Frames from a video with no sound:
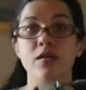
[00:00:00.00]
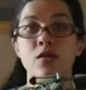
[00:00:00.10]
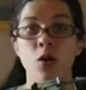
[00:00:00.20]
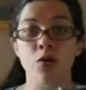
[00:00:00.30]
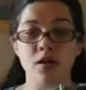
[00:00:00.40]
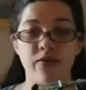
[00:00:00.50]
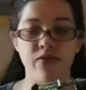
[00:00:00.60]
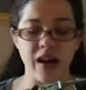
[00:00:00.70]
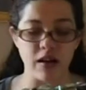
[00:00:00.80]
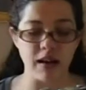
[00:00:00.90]
Soles are
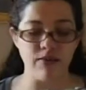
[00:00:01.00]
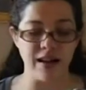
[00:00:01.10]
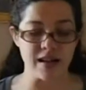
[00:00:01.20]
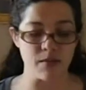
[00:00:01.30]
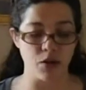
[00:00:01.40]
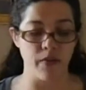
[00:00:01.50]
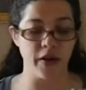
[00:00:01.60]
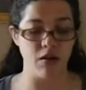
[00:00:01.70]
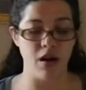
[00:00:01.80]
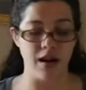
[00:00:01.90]
fairly flexible.
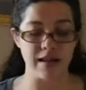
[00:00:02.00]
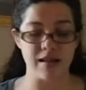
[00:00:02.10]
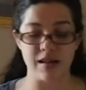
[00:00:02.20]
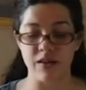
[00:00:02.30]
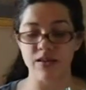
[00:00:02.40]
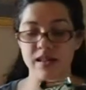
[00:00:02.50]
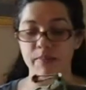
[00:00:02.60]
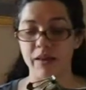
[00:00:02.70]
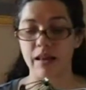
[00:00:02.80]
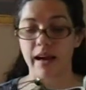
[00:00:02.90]
They're not as stiff as
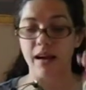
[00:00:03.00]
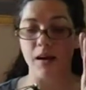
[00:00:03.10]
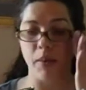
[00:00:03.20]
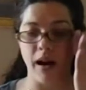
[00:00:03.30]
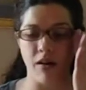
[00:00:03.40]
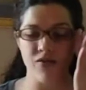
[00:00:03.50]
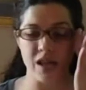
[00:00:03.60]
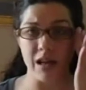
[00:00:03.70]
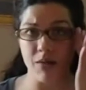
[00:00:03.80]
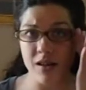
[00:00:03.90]
something like a pair of
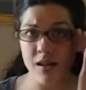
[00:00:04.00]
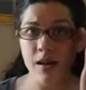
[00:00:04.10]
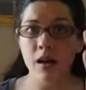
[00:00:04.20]
Tevas.